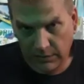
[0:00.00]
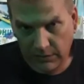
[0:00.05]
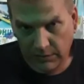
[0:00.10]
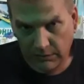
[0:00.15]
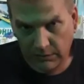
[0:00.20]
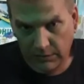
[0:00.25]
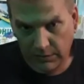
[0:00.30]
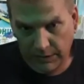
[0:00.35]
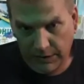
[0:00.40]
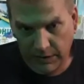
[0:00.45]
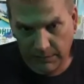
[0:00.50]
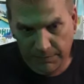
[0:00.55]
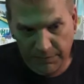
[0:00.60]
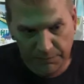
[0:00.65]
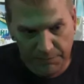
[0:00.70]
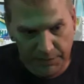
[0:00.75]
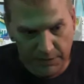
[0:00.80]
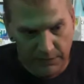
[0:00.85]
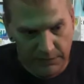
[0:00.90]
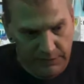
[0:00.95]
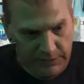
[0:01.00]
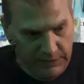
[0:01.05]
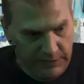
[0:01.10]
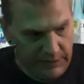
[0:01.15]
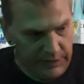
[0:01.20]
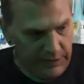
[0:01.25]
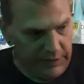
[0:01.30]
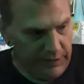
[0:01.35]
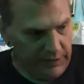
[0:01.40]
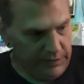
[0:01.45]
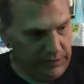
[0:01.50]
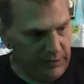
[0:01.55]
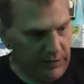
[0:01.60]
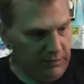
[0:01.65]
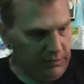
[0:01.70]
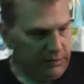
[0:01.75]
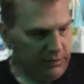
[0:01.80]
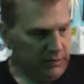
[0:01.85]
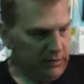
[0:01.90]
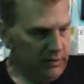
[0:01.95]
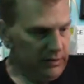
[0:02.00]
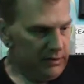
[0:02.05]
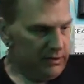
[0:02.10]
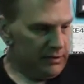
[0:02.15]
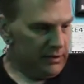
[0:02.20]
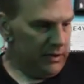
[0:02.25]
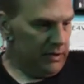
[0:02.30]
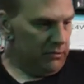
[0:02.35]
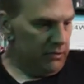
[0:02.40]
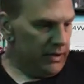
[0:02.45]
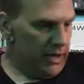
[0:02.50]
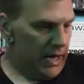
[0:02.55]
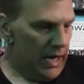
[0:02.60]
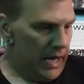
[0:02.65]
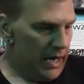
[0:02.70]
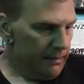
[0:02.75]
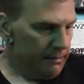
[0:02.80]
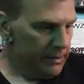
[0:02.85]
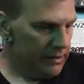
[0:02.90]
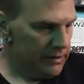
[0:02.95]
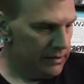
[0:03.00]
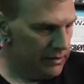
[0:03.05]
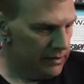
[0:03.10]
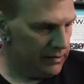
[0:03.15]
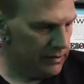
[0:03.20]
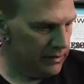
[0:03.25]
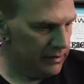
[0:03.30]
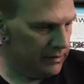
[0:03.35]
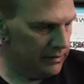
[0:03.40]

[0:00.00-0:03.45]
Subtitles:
we'll keep you posted. Let's see what happens.